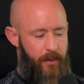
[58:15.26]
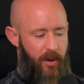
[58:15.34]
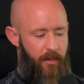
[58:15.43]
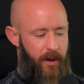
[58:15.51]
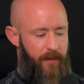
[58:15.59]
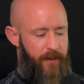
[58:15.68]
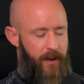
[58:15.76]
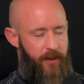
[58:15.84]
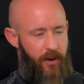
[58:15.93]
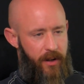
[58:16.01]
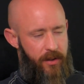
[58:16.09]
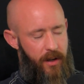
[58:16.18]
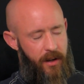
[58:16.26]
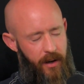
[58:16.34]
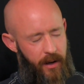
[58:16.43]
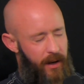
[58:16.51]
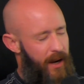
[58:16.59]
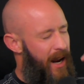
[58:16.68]
But if you're interested
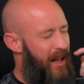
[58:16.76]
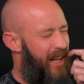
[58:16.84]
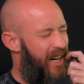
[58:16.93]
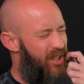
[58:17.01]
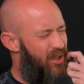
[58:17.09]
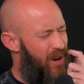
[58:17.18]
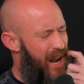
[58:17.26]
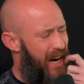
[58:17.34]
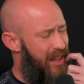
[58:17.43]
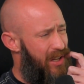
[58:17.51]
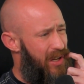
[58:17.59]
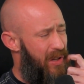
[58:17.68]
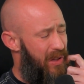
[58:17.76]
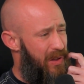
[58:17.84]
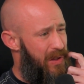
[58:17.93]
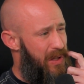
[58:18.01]
in how to like track the